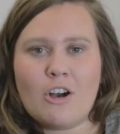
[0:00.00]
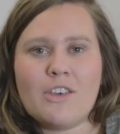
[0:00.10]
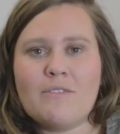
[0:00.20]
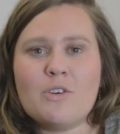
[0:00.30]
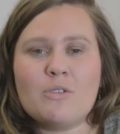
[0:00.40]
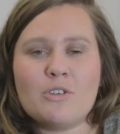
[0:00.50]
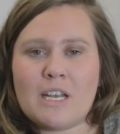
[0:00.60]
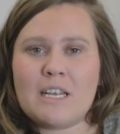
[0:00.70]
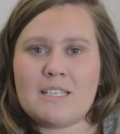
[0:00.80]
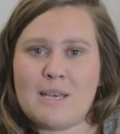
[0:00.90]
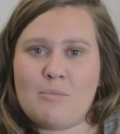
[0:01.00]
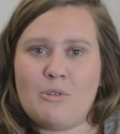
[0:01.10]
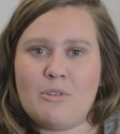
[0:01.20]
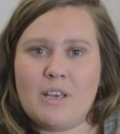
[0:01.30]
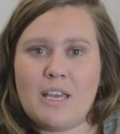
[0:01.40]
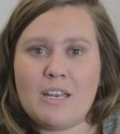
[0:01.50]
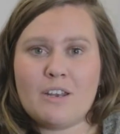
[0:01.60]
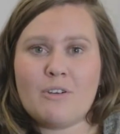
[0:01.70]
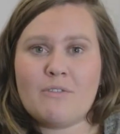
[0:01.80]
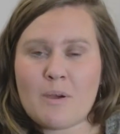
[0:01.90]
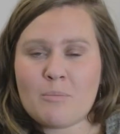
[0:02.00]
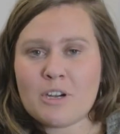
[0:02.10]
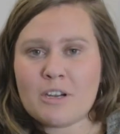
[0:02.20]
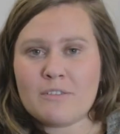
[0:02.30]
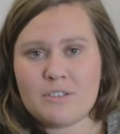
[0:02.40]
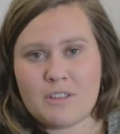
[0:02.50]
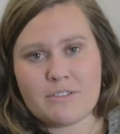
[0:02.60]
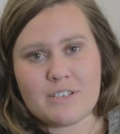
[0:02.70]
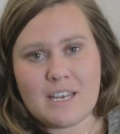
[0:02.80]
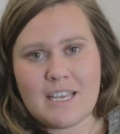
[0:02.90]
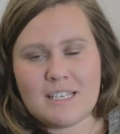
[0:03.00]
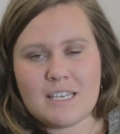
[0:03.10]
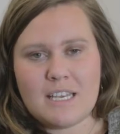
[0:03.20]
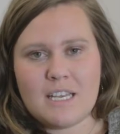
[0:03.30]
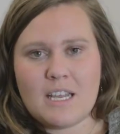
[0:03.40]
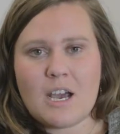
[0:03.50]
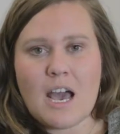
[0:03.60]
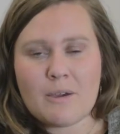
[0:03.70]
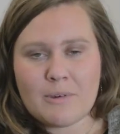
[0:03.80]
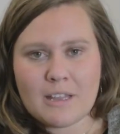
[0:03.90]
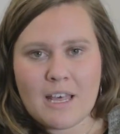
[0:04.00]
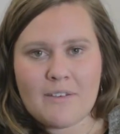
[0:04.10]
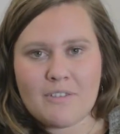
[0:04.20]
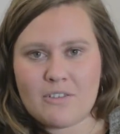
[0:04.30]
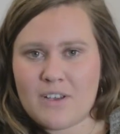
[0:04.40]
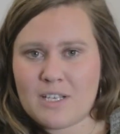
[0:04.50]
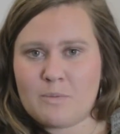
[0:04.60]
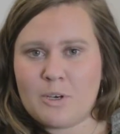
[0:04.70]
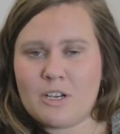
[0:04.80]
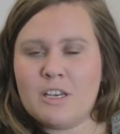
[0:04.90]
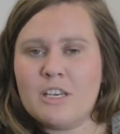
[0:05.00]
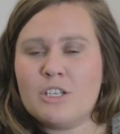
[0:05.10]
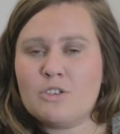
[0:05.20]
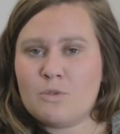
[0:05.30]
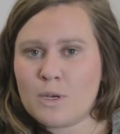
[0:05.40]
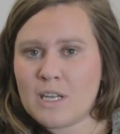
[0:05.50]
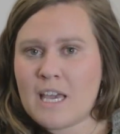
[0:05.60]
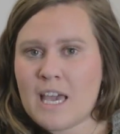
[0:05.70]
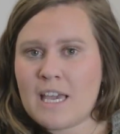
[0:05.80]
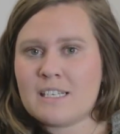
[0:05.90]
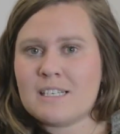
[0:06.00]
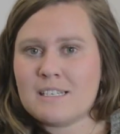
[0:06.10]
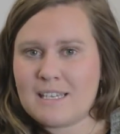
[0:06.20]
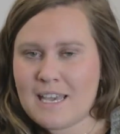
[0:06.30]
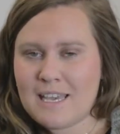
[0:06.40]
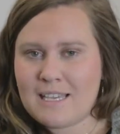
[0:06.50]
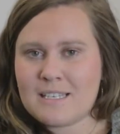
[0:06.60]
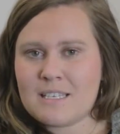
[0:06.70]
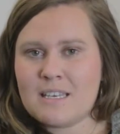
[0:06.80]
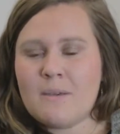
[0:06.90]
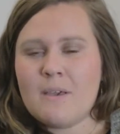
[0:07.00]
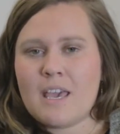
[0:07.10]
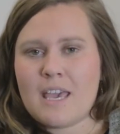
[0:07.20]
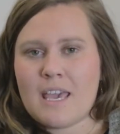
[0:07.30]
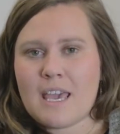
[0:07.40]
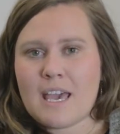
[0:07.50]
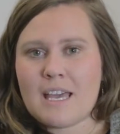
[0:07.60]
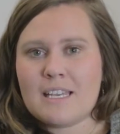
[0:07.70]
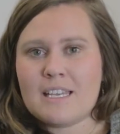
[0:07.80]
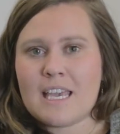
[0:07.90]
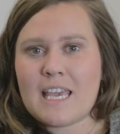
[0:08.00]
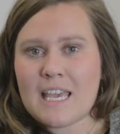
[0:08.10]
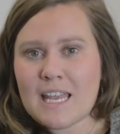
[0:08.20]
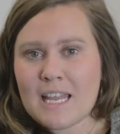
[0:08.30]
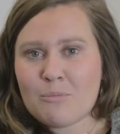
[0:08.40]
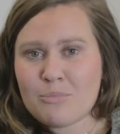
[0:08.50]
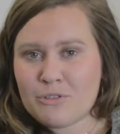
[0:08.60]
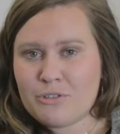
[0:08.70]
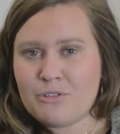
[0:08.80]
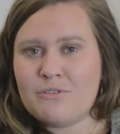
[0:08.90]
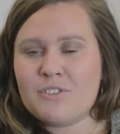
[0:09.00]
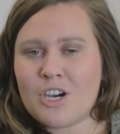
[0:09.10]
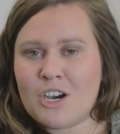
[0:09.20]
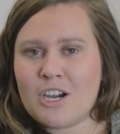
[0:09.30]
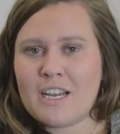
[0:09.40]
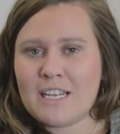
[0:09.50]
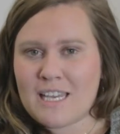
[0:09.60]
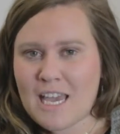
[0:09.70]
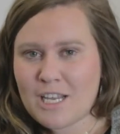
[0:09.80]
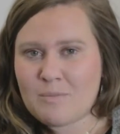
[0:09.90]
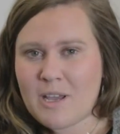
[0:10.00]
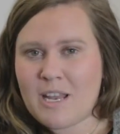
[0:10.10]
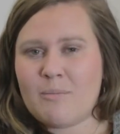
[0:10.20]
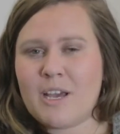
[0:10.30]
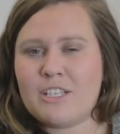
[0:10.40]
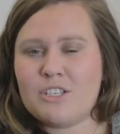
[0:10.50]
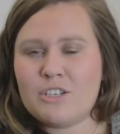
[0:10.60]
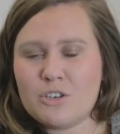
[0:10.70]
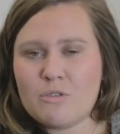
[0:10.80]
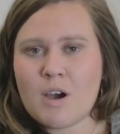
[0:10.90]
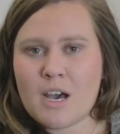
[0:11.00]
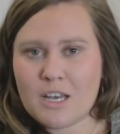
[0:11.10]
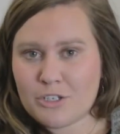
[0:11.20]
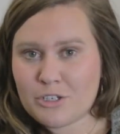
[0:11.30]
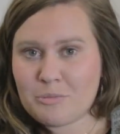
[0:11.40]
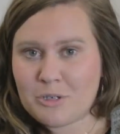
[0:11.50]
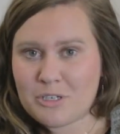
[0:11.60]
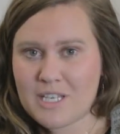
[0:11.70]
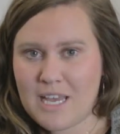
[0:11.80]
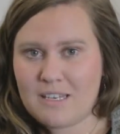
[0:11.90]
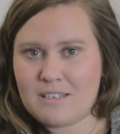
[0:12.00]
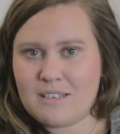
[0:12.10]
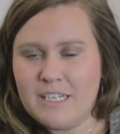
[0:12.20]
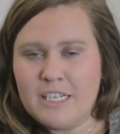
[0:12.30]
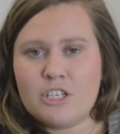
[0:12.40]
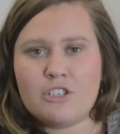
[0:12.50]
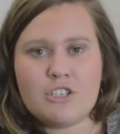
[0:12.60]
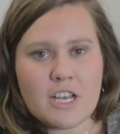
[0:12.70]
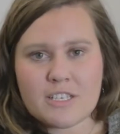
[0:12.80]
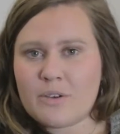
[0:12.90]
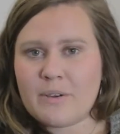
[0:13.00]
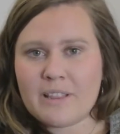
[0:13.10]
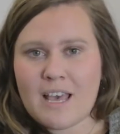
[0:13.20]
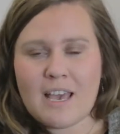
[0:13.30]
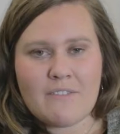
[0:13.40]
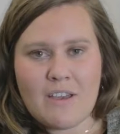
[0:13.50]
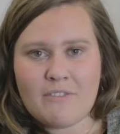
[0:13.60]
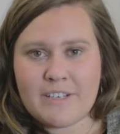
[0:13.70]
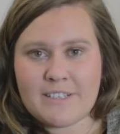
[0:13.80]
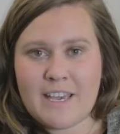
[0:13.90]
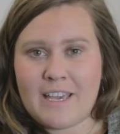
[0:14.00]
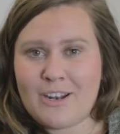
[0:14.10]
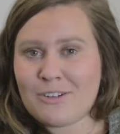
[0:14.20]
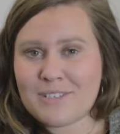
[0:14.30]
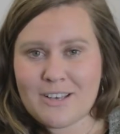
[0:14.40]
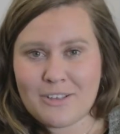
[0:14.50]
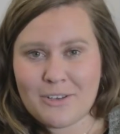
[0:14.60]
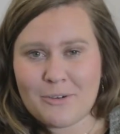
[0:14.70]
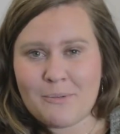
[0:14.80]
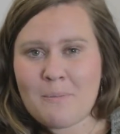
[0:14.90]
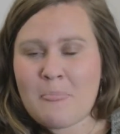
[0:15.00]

I'll give you a great example. In November of 2018, I went live on Facebook 28 days, and it improved our engagement by 200%, just going live every day. And I'll tell you,